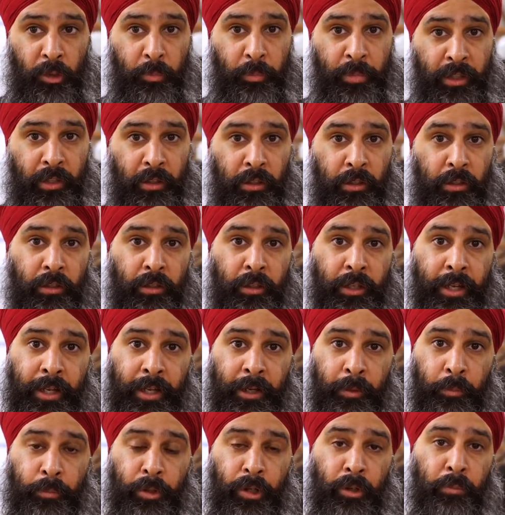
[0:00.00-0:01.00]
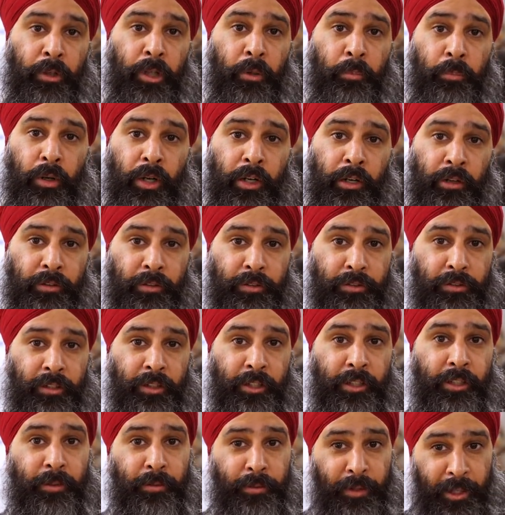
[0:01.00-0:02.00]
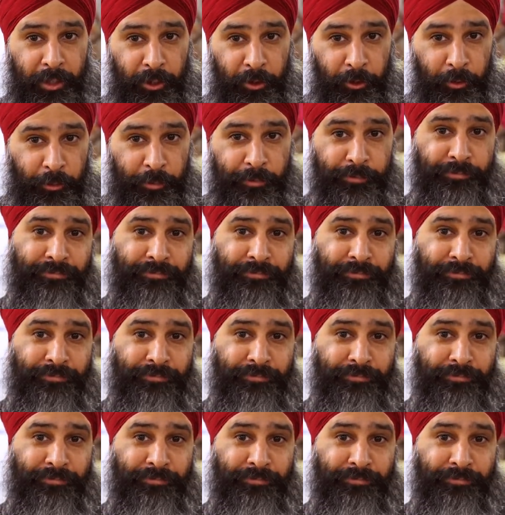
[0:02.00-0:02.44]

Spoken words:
pillar and a permanent part of the city. Thank you.